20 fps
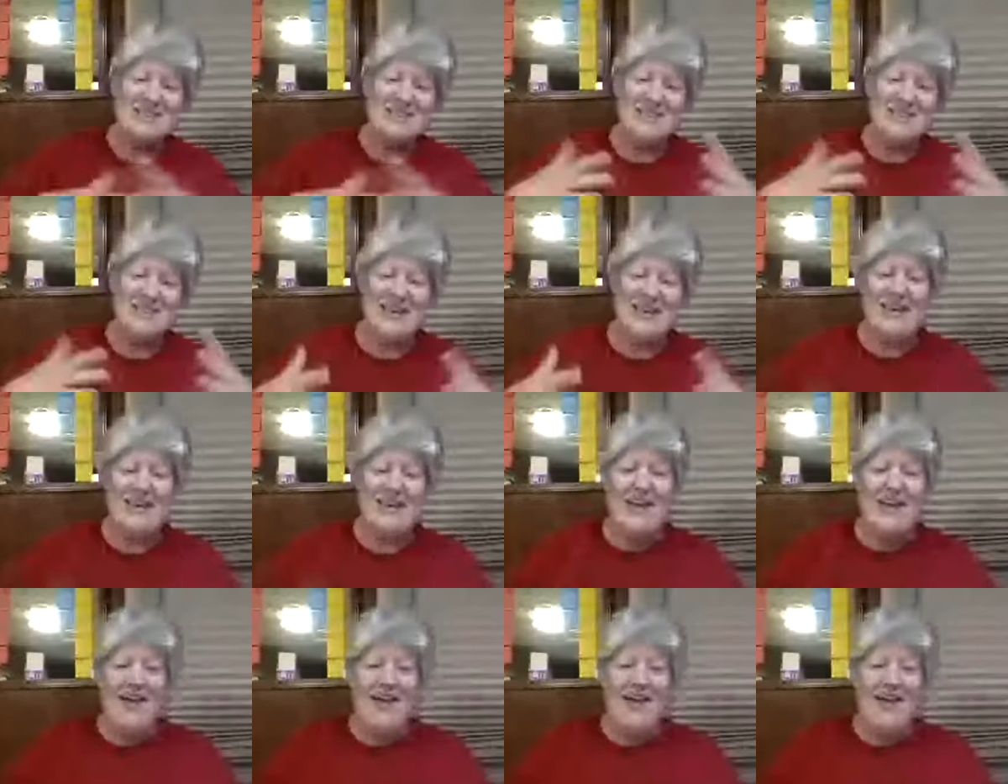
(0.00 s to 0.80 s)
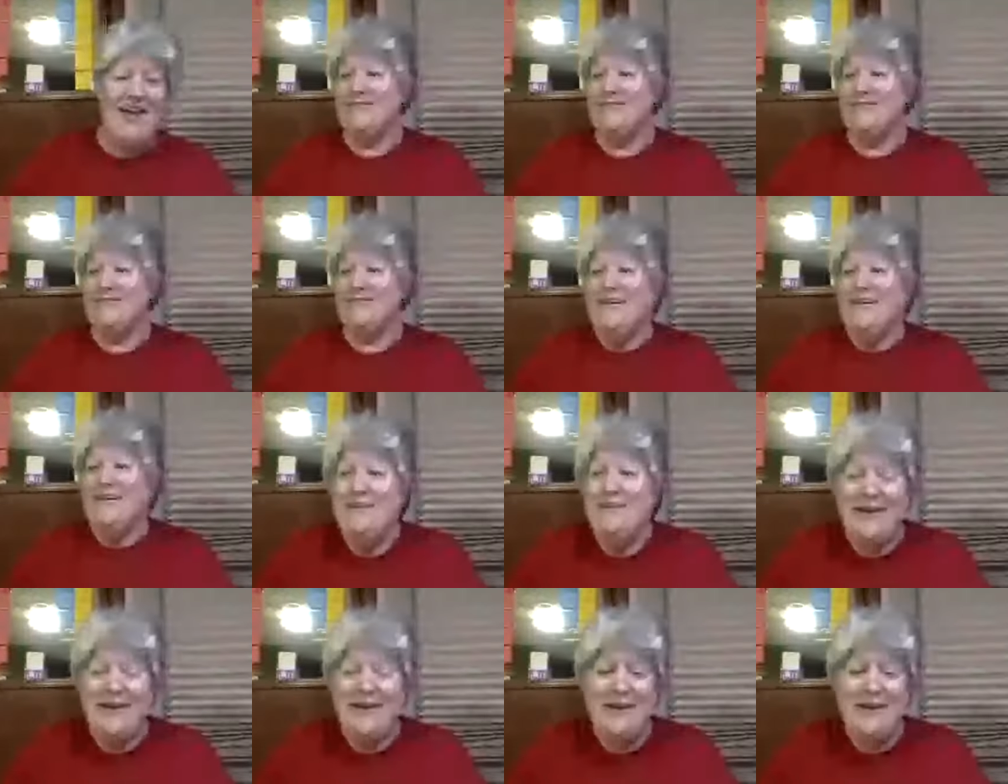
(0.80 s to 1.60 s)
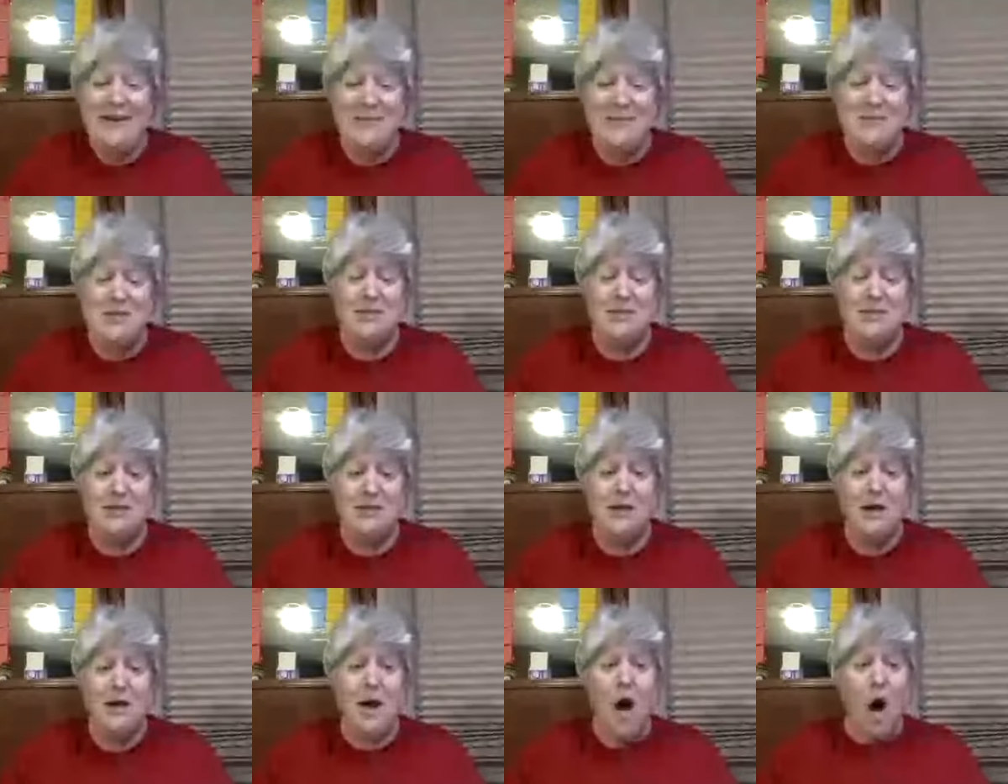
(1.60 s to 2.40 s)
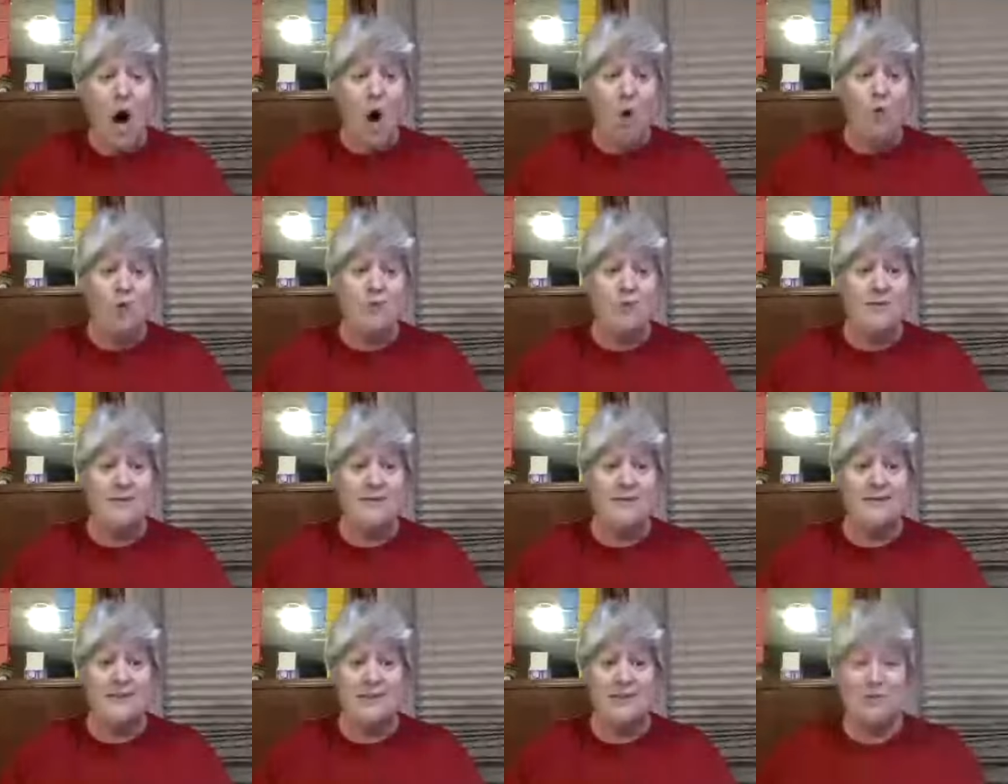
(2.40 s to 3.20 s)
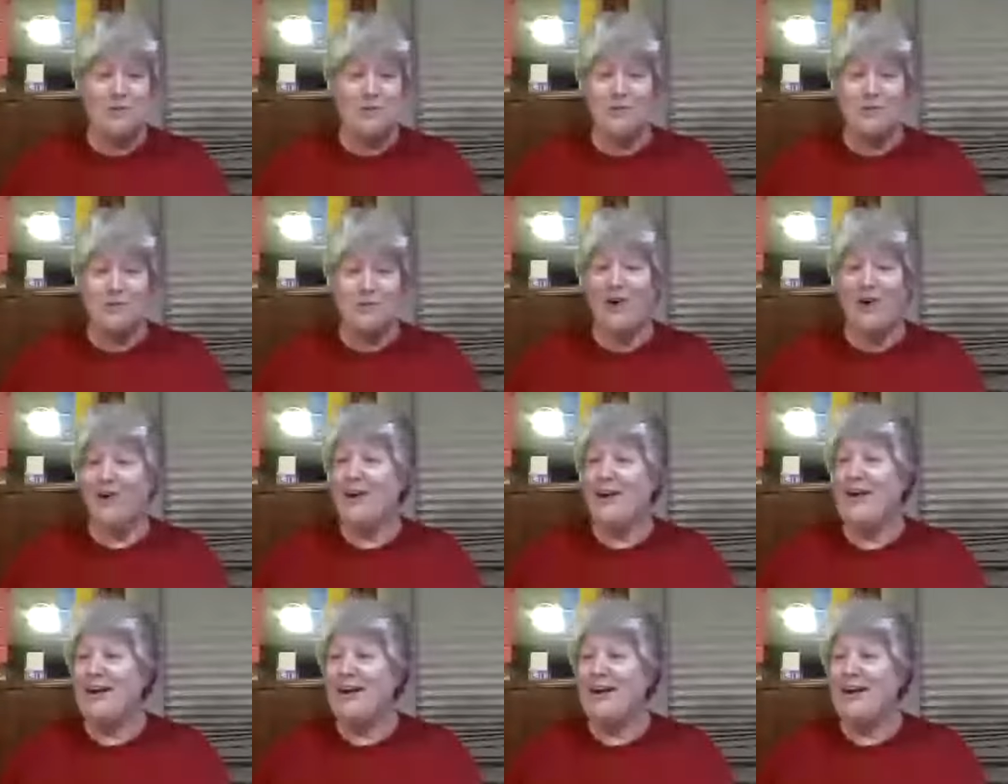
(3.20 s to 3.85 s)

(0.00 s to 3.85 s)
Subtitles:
to and we look up and she goes, oh, she said, is that your new dog?